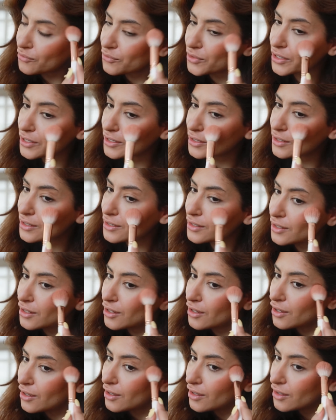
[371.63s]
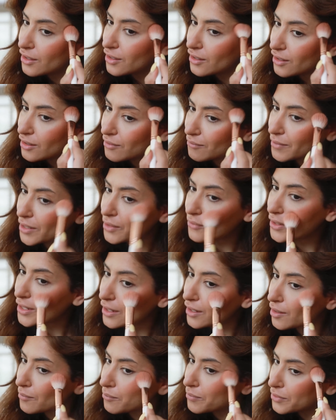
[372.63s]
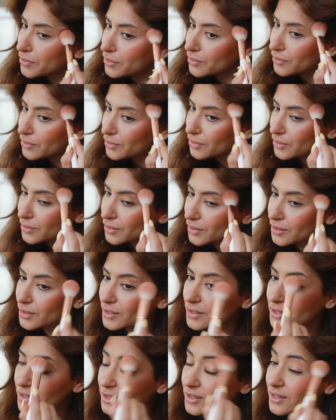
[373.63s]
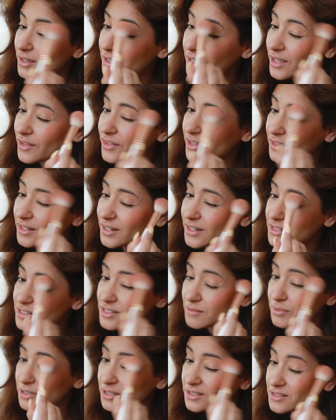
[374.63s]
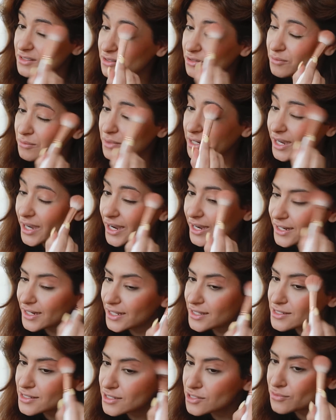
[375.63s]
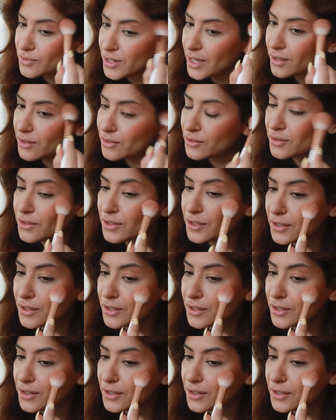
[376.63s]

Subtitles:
work my way up. And then a little bit on my eyelids as well.